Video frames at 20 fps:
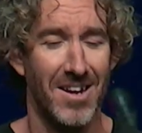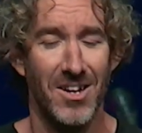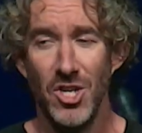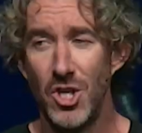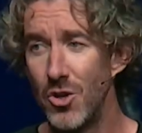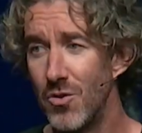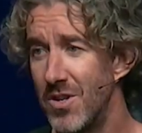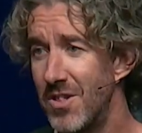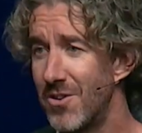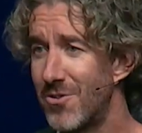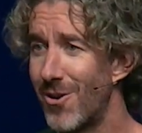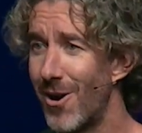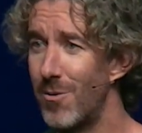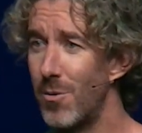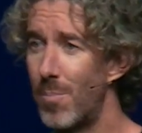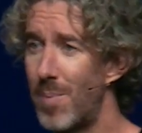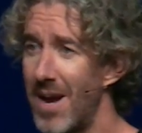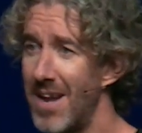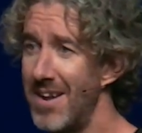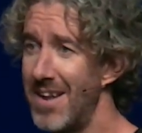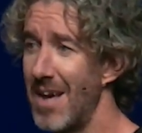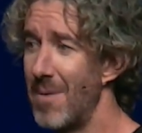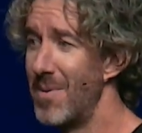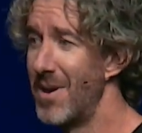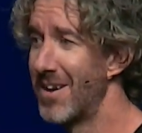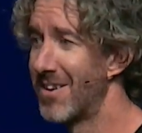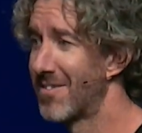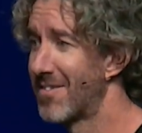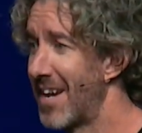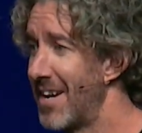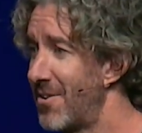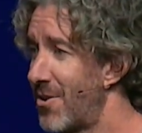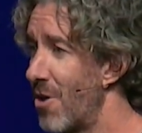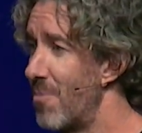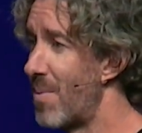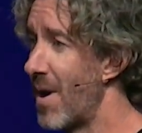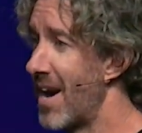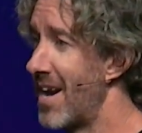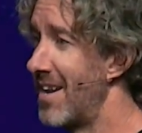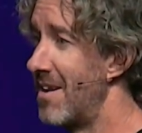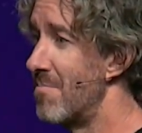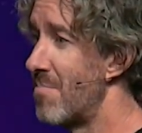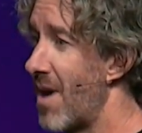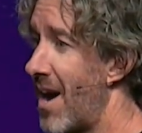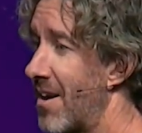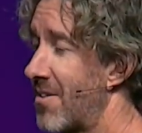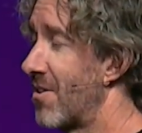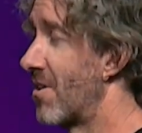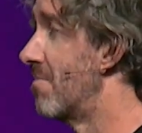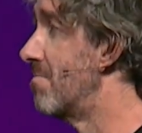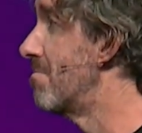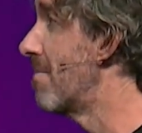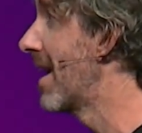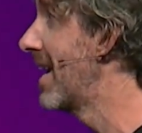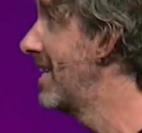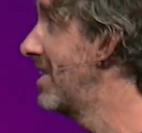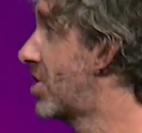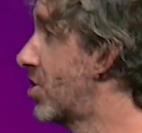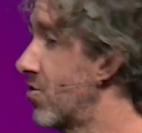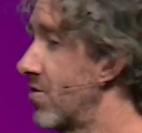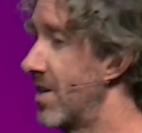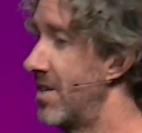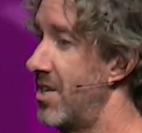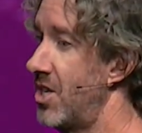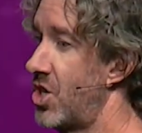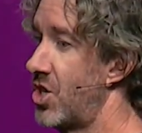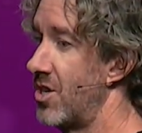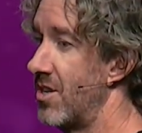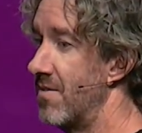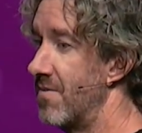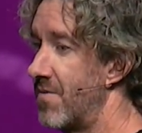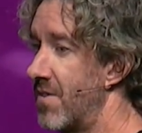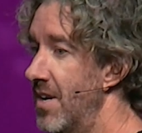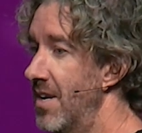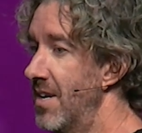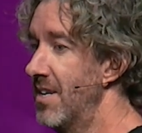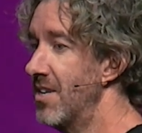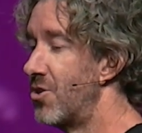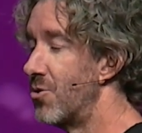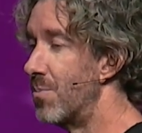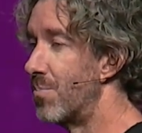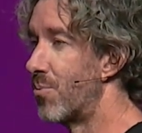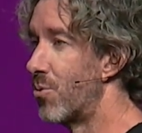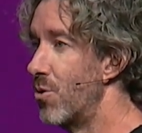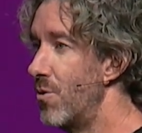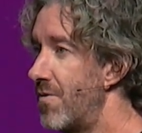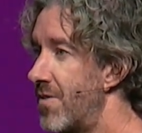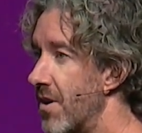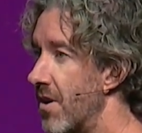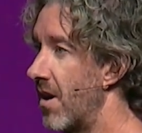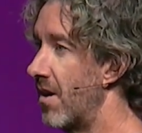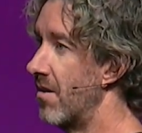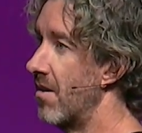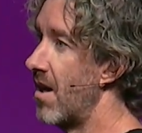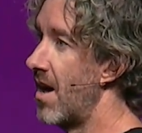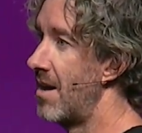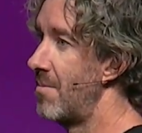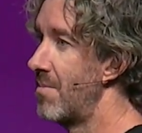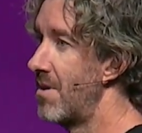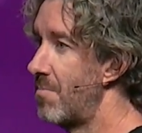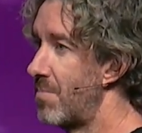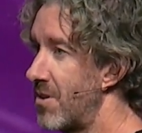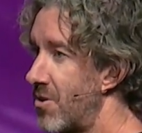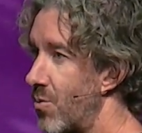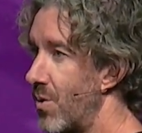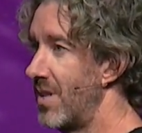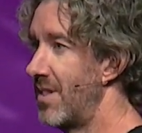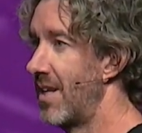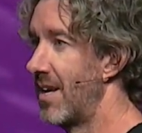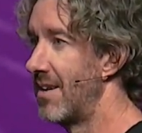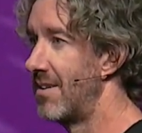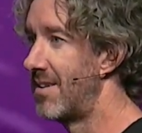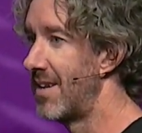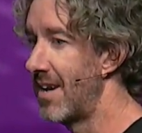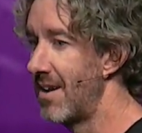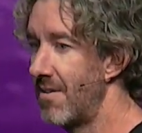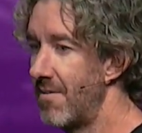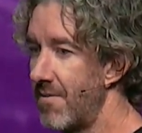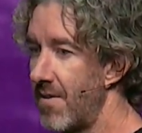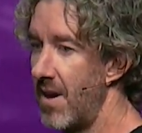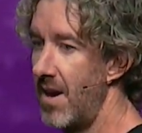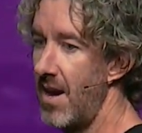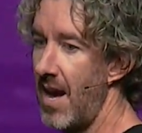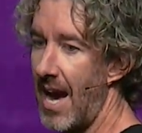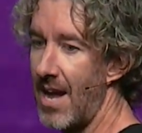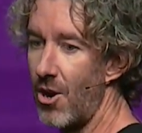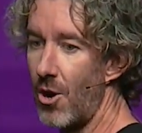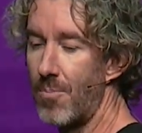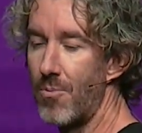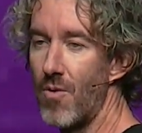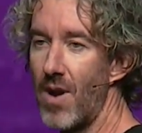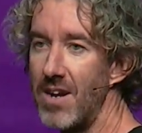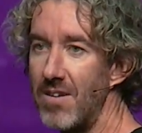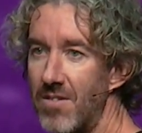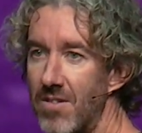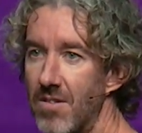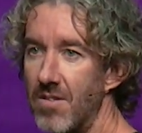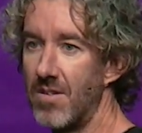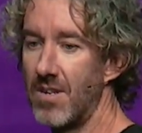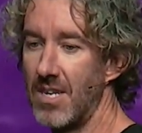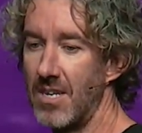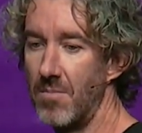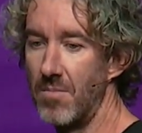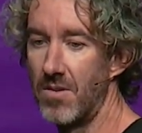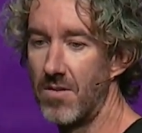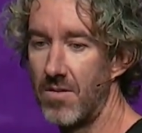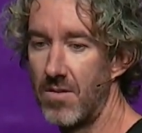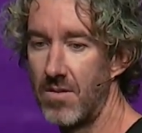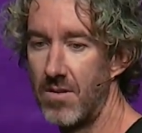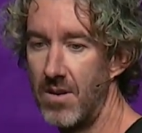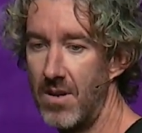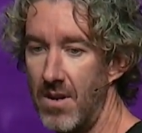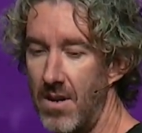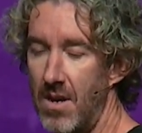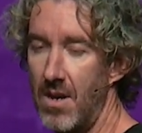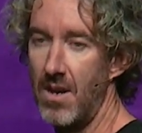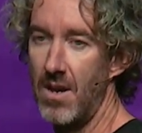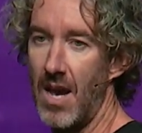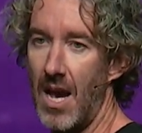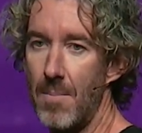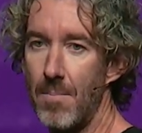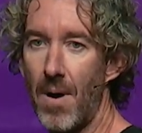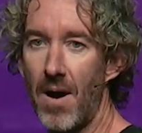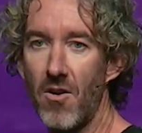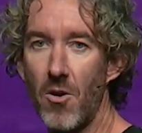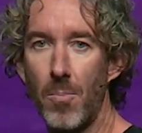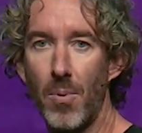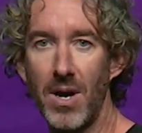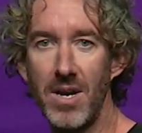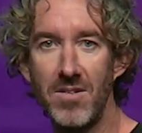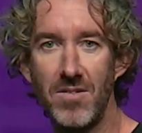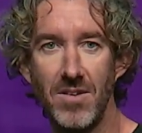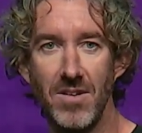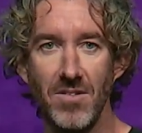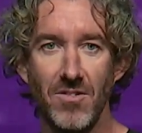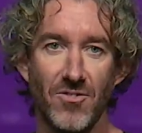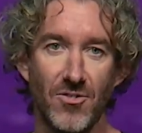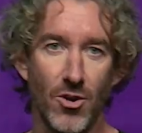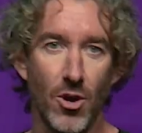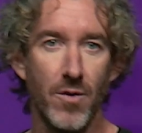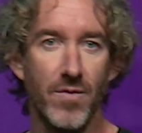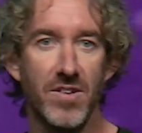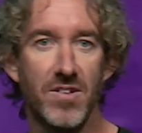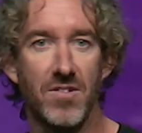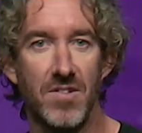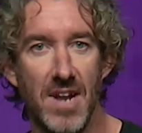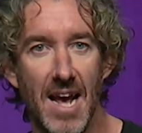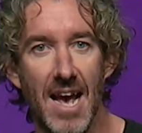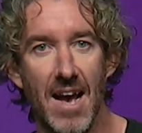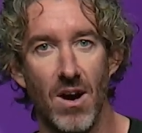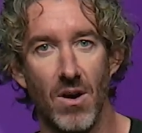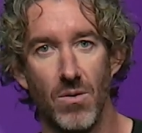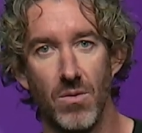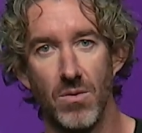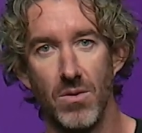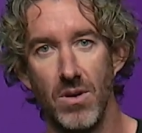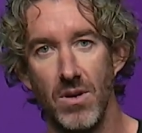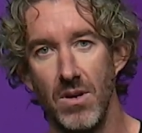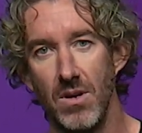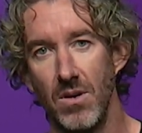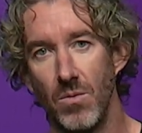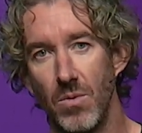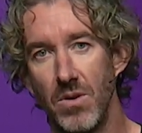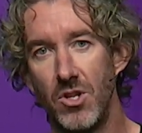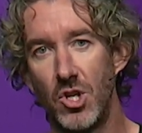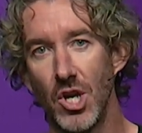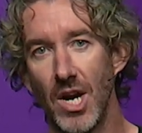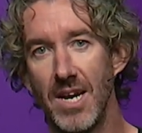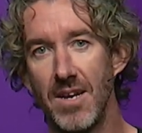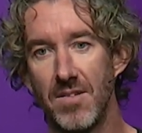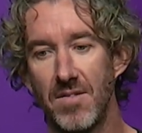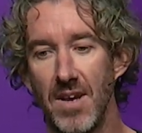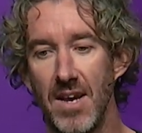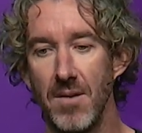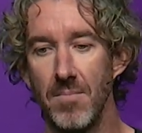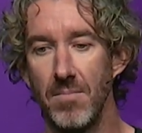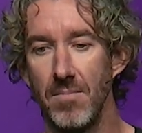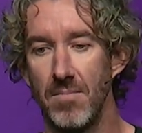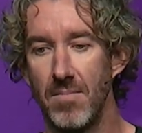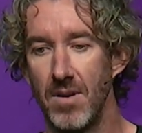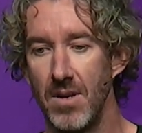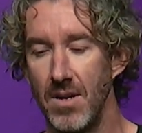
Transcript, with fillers: During the global pandemic, St. Gobain embarked on a major initiative to improve the alignment between their dev and operations teams. And by replacing ServiceNow with JSM,